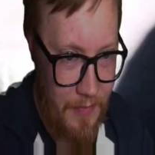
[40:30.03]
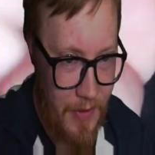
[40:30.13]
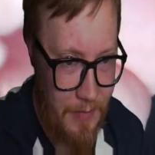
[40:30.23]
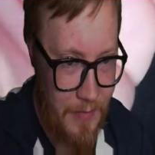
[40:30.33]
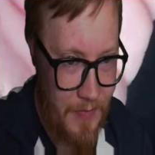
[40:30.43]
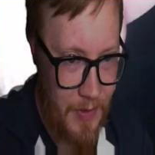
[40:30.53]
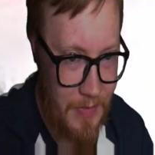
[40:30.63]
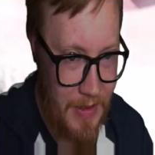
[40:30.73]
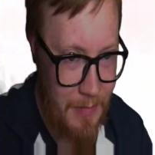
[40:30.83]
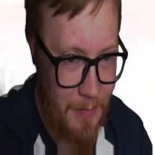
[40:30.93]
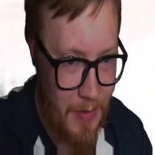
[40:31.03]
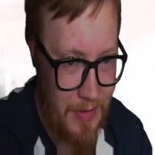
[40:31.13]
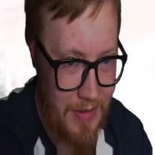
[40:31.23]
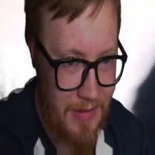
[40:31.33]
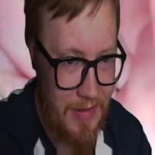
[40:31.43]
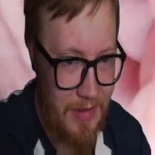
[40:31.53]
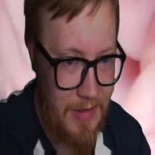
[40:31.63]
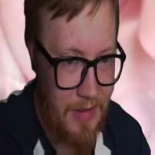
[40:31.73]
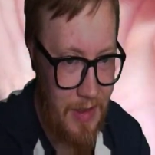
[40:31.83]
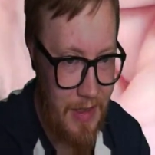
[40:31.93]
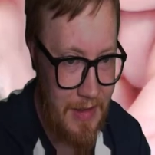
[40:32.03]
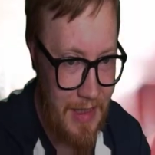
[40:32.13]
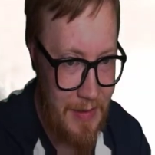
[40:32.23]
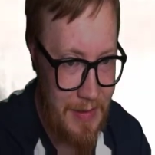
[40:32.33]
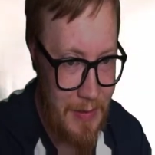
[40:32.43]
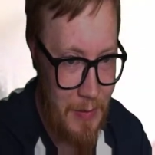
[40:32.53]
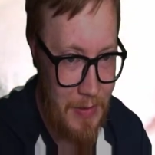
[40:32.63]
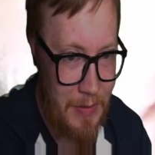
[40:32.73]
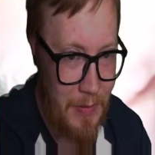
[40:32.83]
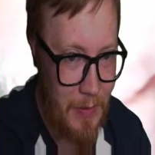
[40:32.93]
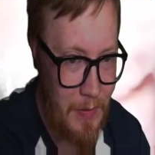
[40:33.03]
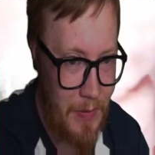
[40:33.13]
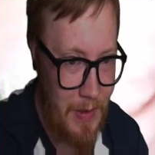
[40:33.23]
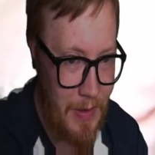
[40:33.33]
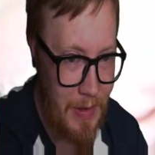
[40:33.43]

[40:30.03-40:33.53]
from the bottle, and then it's going to go